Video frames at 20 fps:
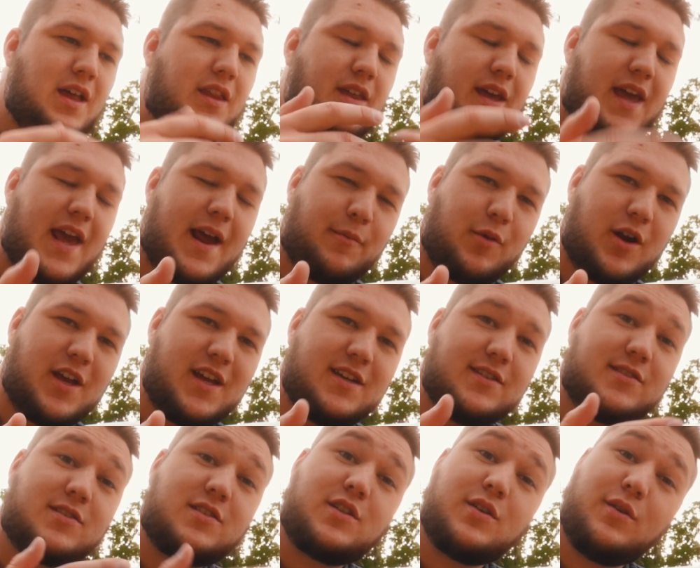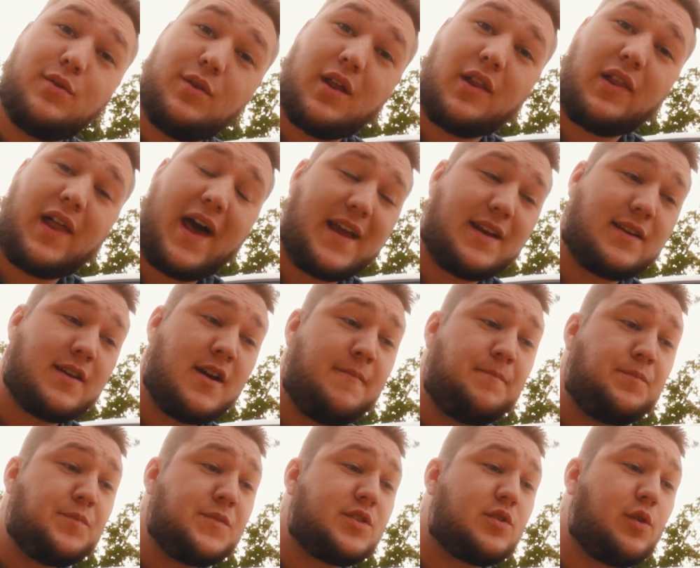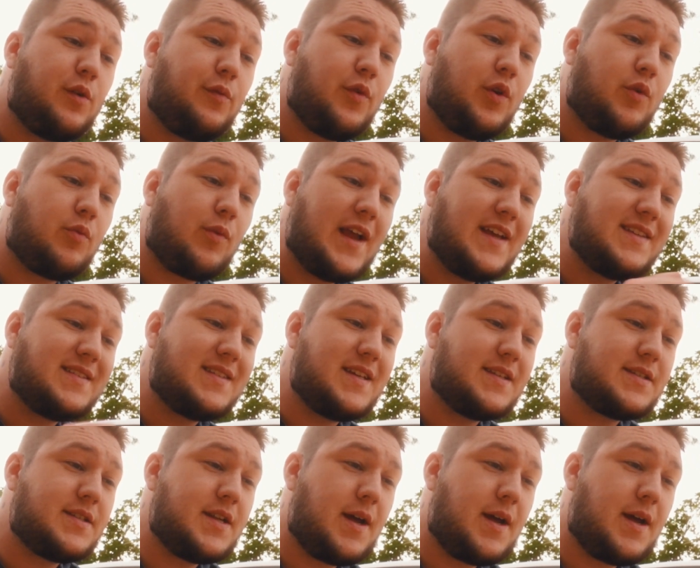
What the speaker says: the camera is to the light. So if we raise this